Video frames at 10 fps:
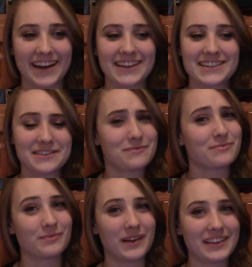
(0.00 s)
I did
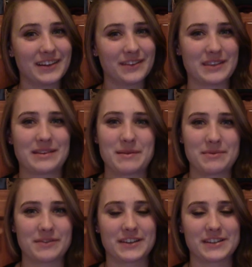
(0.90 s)
well enough that my
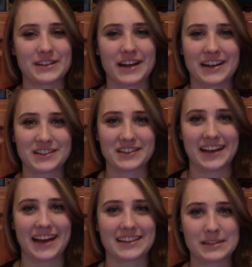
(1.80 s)
professor actually
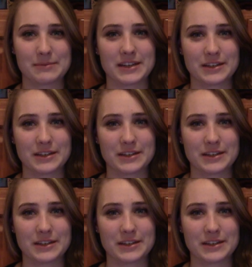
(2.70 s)
asked me